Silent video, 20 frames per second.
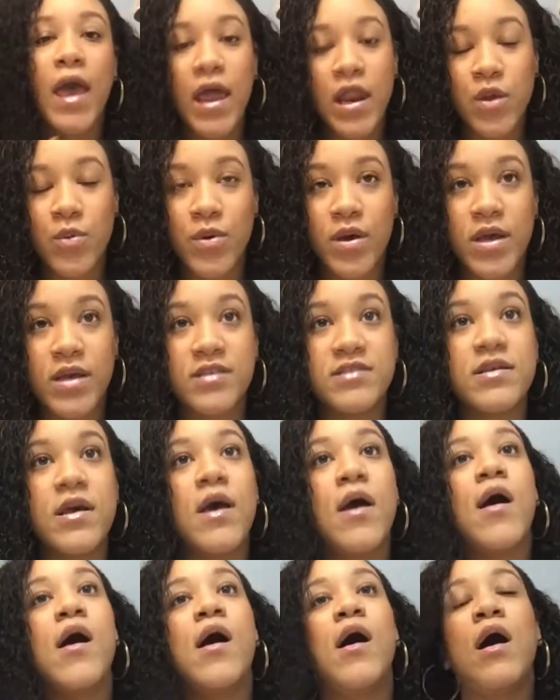Anyways,
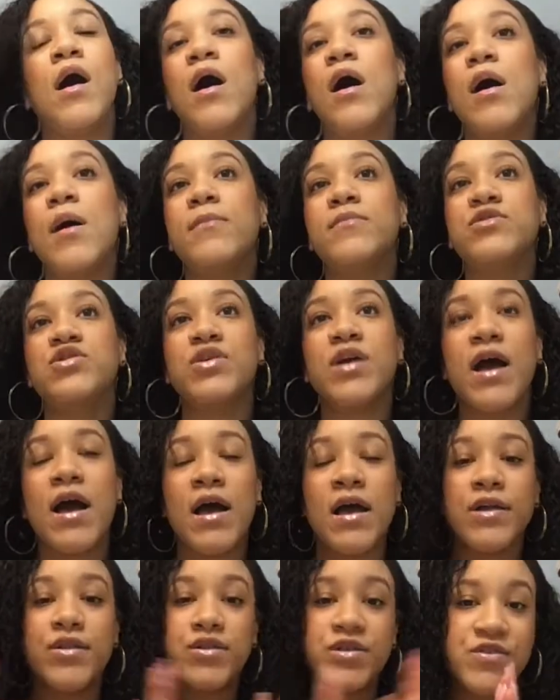so yeah,
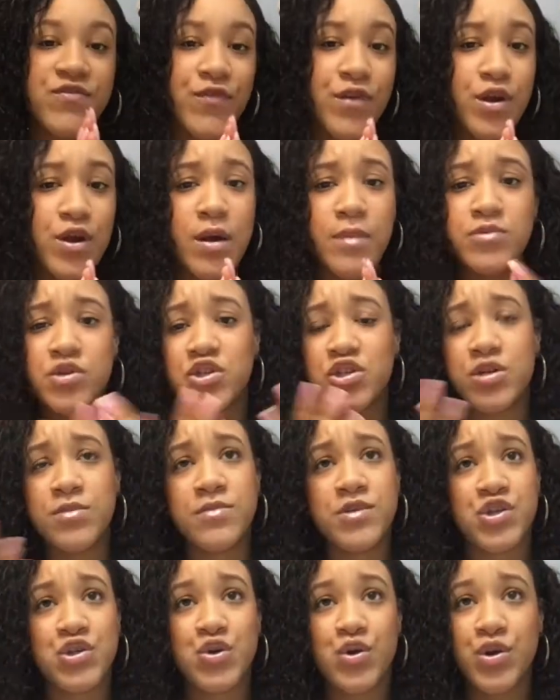in this video I'm just gonna
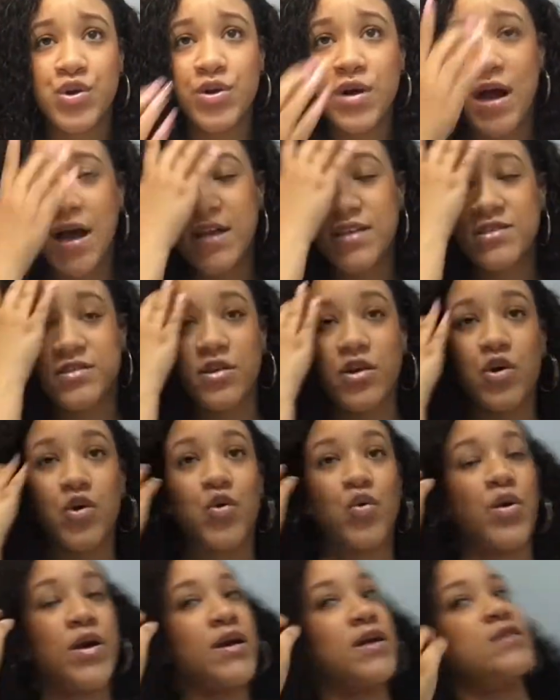be showing you guys the
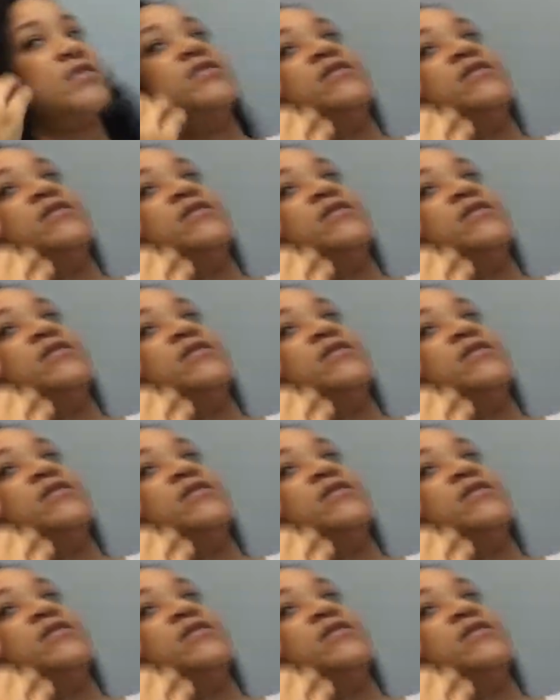quick,